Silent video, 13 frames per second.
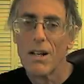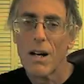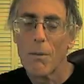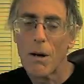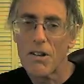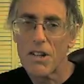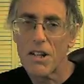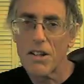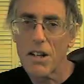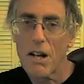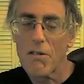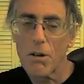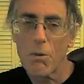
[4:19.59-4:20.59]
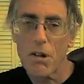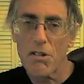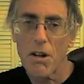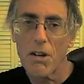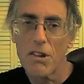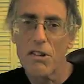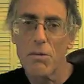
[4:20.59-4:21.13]
about 10 times what we saw
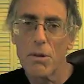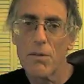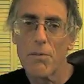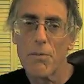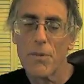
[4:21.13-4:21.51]
in this one.